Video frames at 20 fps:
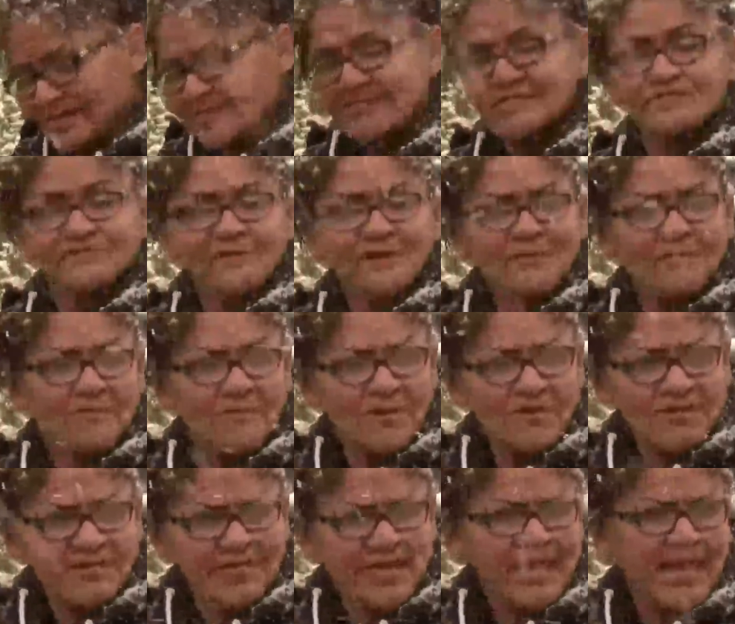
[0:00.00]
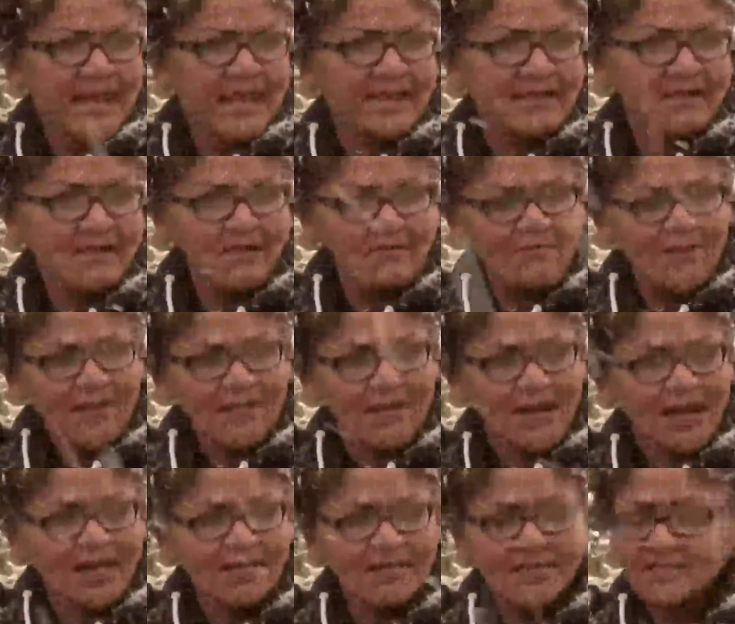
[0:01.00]
It's my birthday. Oh my
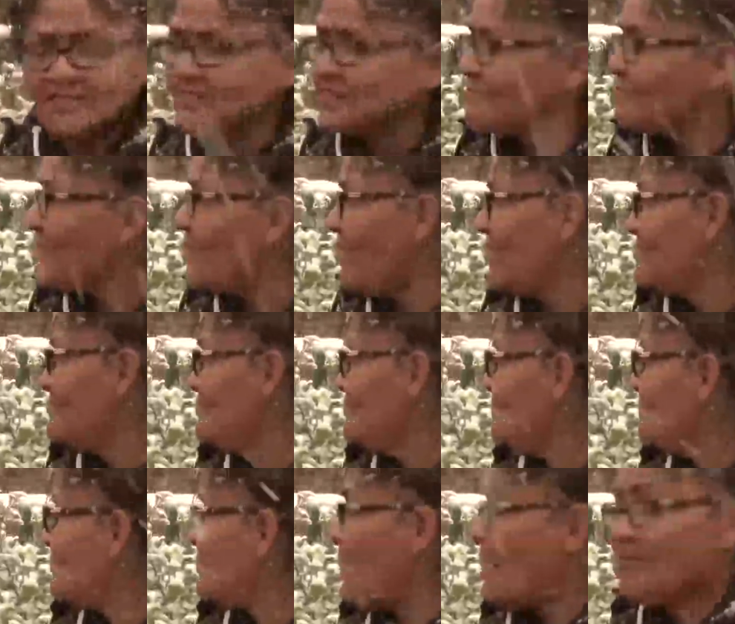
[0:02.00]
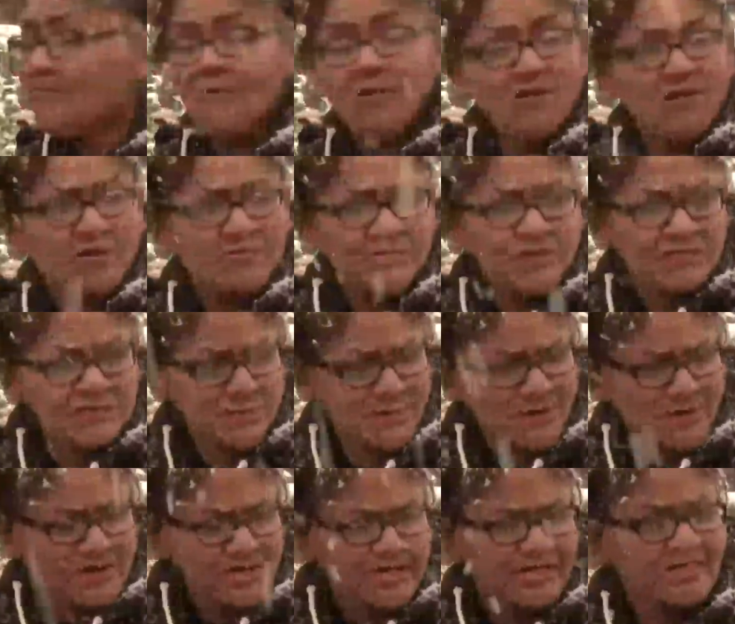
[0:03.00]
God, it just surprised me that I woke up this
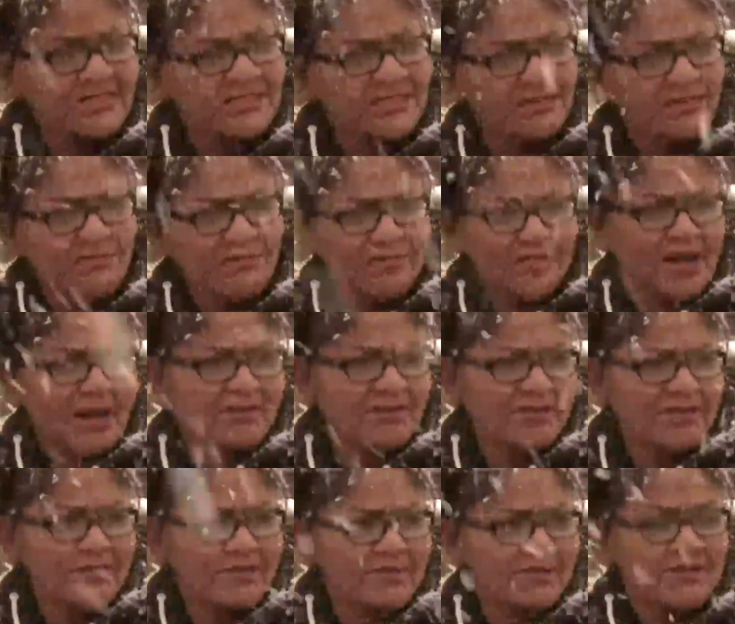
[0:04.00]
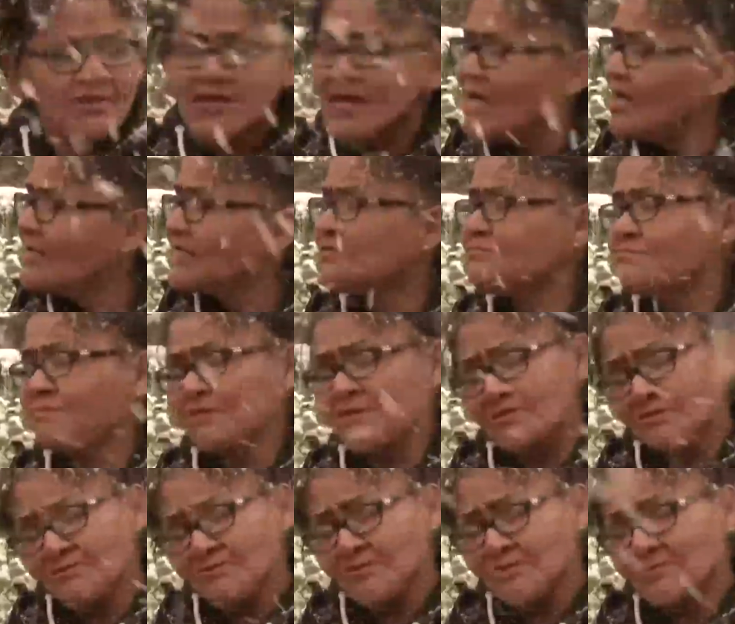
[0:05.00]
morning and it's snowing out here. And it's
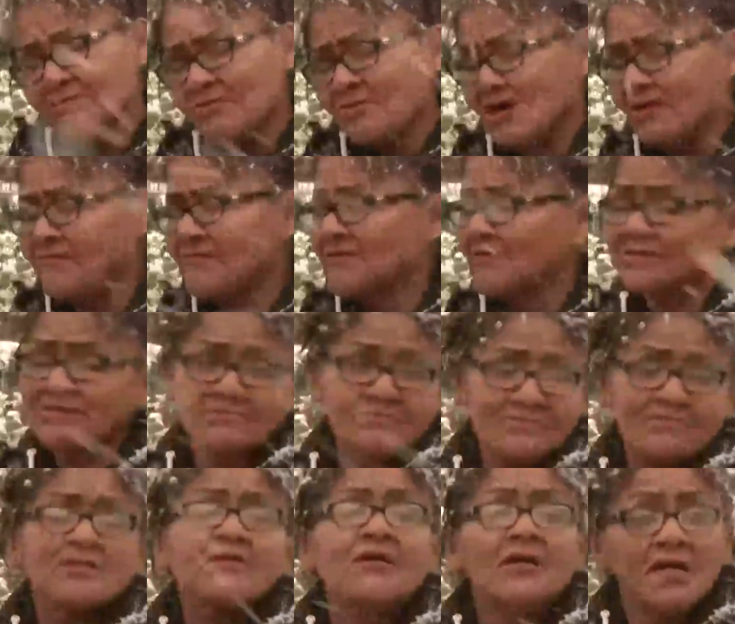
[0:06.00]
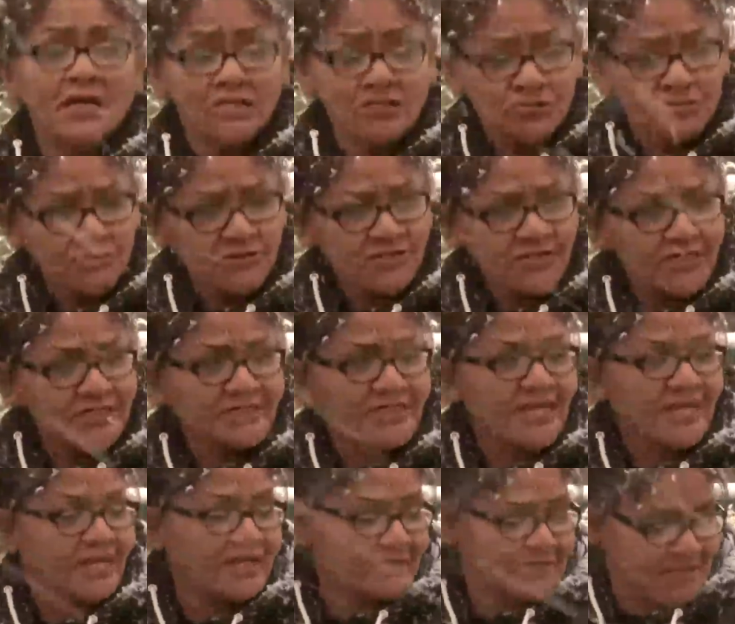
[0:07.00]
beautiful though. I'm going to enjoy this
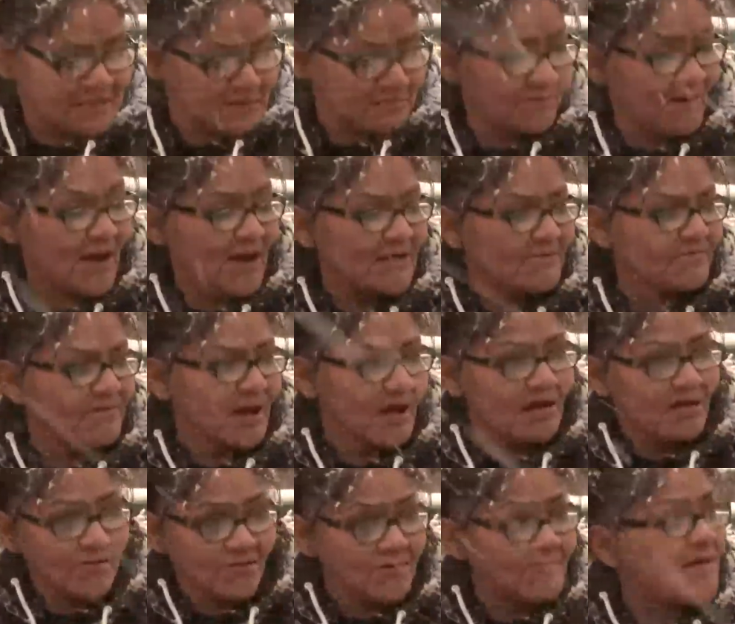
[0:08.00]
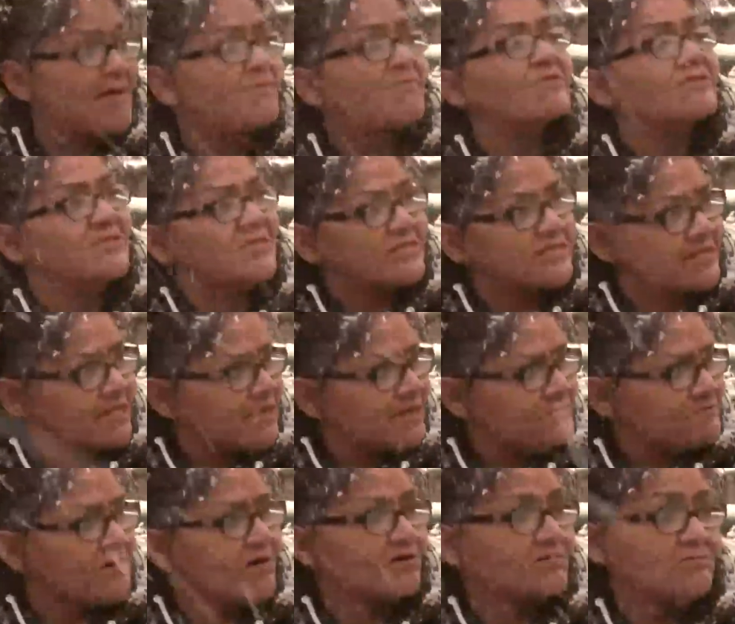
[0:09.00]
day despite, but I'll remember this
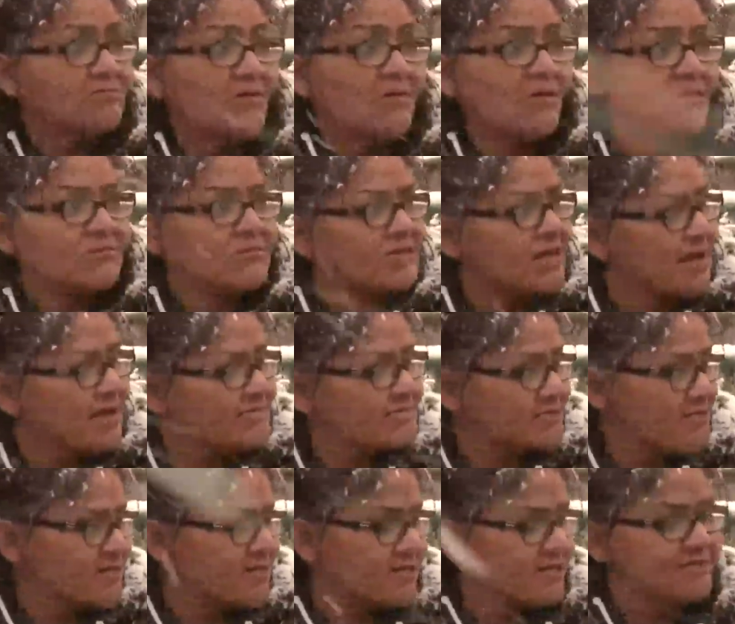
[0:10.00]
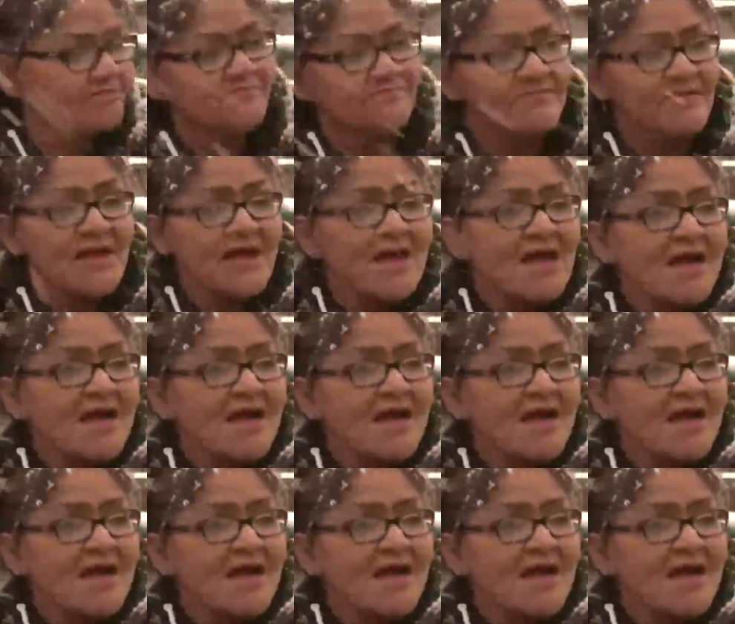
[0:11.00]
day for a long time to come.